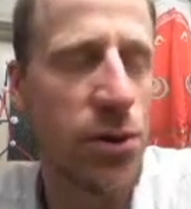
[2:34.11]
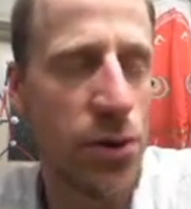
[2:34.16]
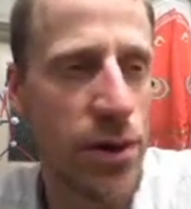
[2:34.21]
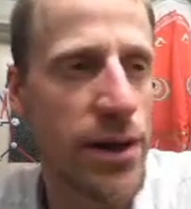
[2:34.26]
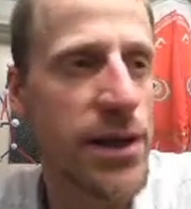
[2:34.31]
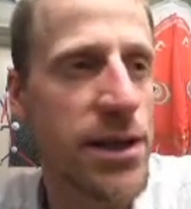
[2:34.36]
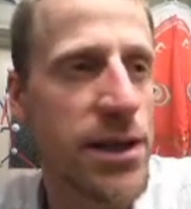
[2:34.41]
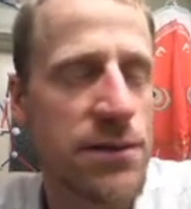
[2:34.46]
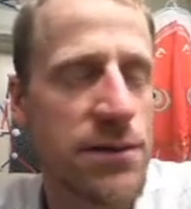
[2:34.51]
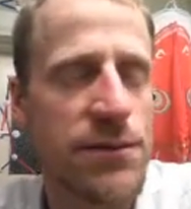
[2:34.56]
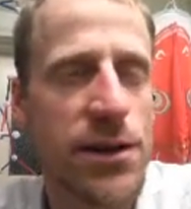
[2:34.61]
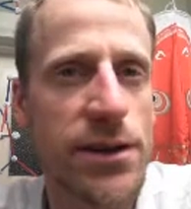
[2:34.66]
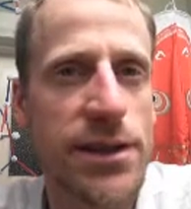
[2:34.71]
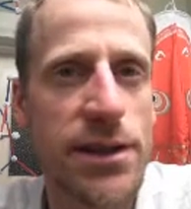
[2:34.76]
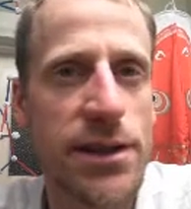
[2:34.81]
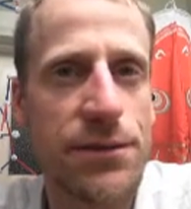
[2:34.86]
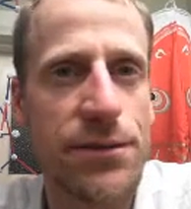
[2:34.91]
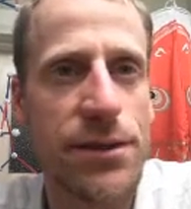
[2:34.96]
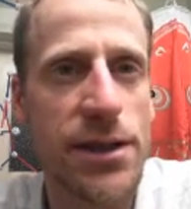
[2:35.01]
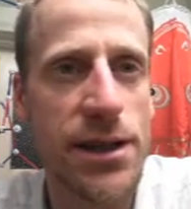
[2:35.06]
each very
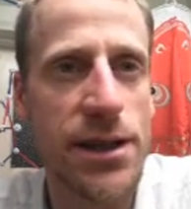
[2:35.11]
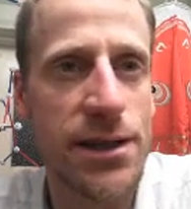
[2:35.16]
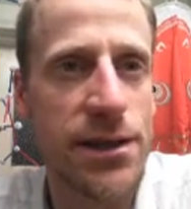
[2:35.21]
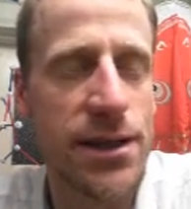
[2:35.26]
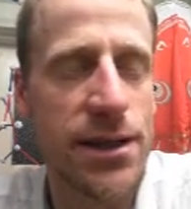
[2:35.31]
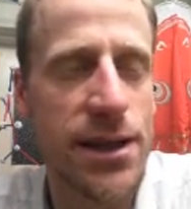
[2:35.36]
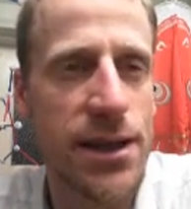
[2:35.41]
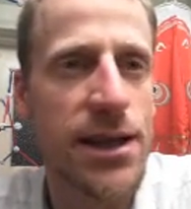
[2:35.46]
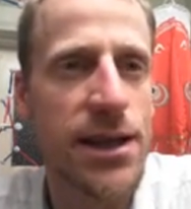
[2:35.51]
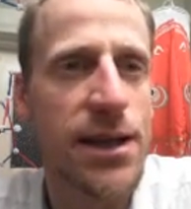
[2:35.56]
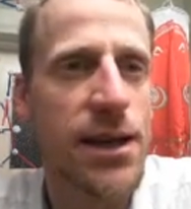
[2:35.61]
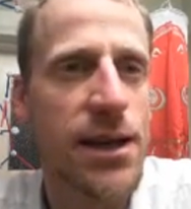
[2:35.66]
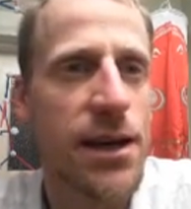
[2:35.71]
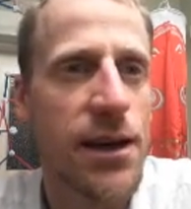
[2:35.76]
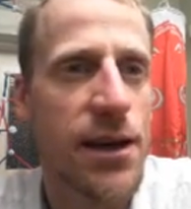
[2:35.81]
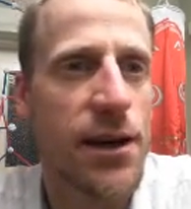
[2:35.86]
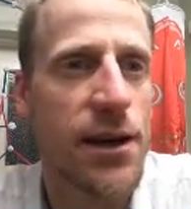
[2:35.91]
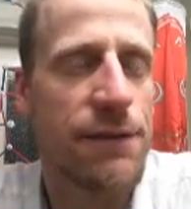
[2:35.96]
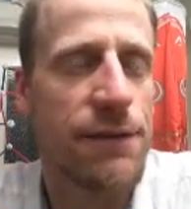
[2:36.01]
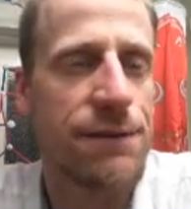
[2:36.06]
different in their
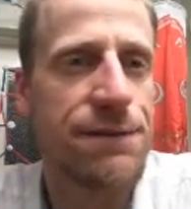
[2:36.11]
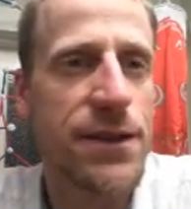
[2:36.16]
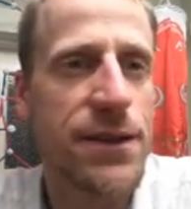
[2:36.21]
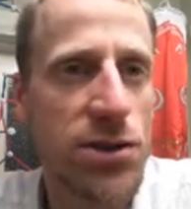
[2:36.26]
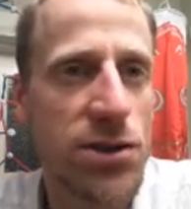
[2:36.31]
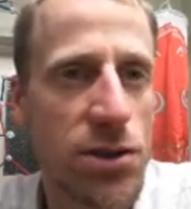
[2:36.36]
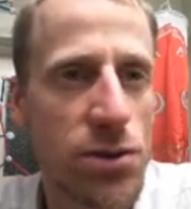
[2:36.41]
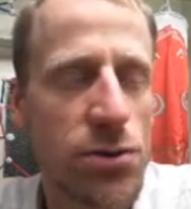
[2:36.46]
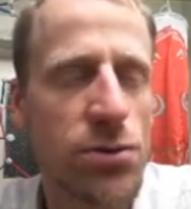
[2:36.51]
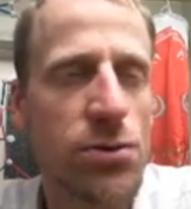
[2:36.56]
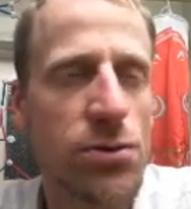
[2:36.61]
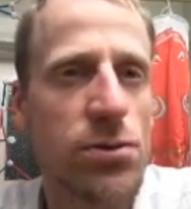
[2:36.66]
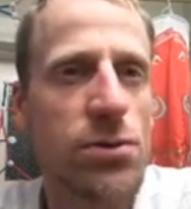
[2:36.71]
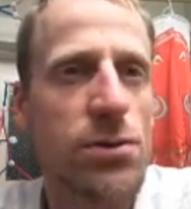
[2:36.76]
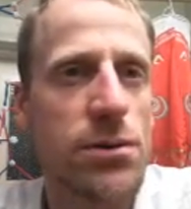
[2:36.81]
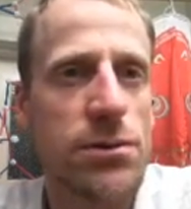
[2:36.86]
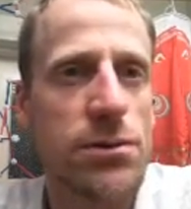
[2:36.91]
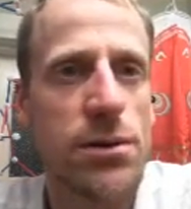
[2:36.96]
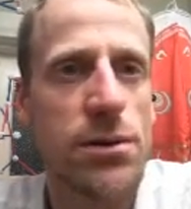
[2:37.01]
physical